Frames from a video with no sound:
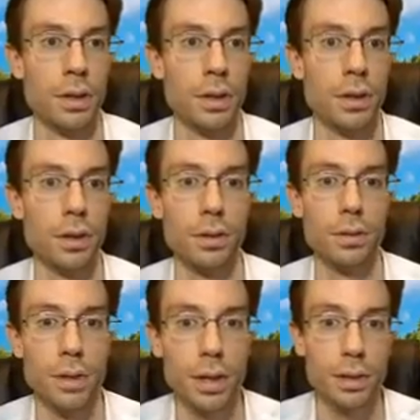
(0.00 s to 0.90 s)
All
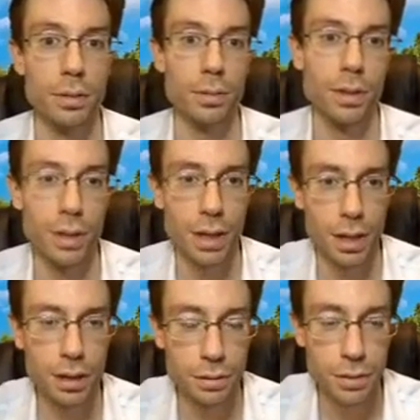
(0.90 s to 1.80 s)
right, we're
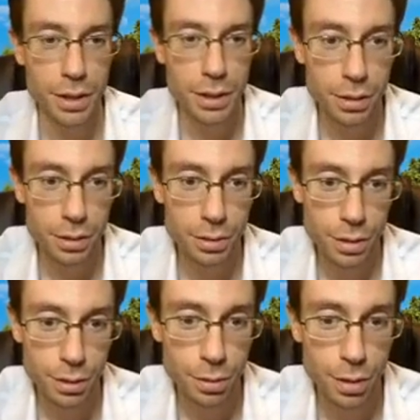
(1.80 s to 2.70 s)
live here, the
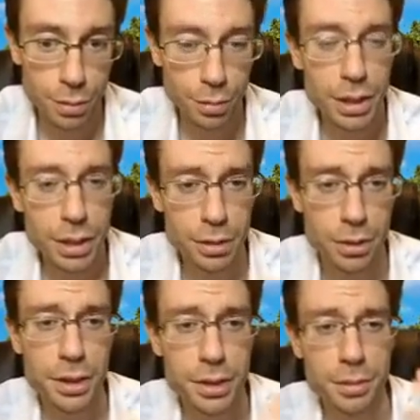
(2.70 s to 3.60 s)
Quantum Money
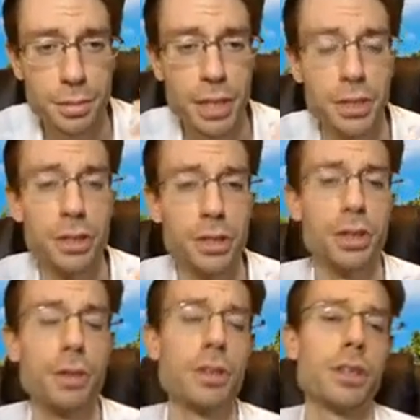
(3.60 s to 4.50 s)
Transformation
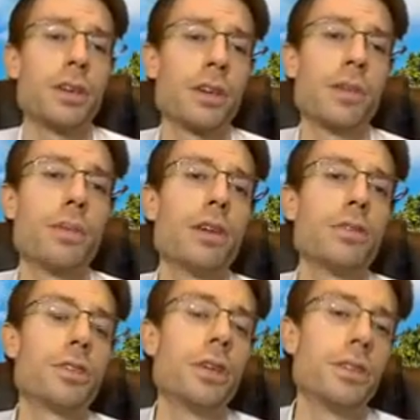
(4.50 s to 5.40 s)
Show. We're talking about
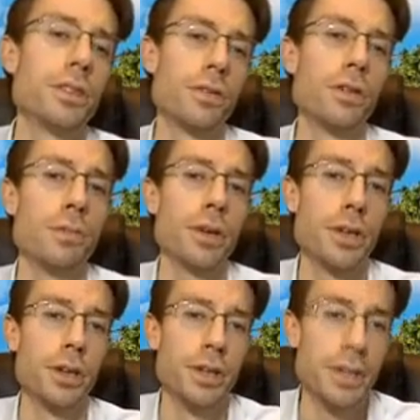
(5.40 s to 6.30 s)
transforming
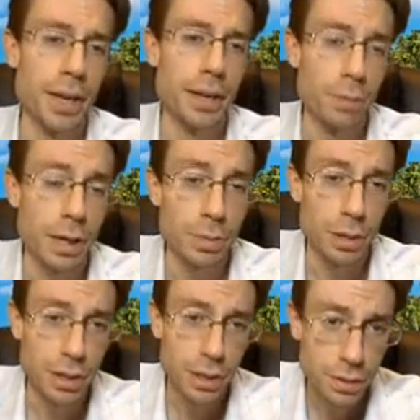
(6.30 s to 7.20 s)
your dead weight
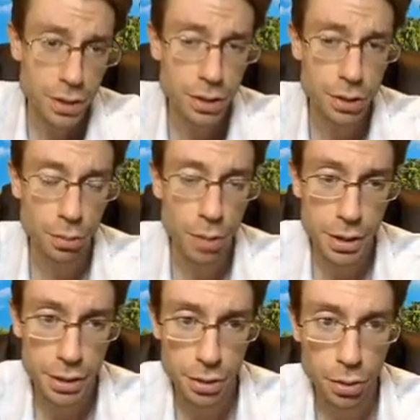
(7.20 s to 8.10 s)
beliefs into
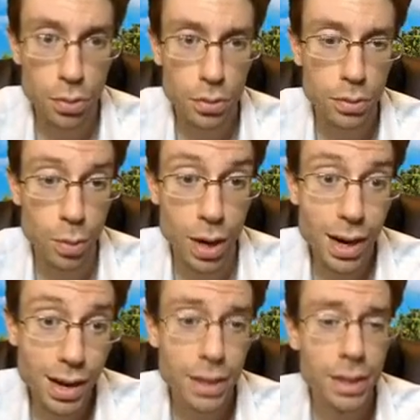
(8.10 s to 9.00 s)
weighted gold. Why?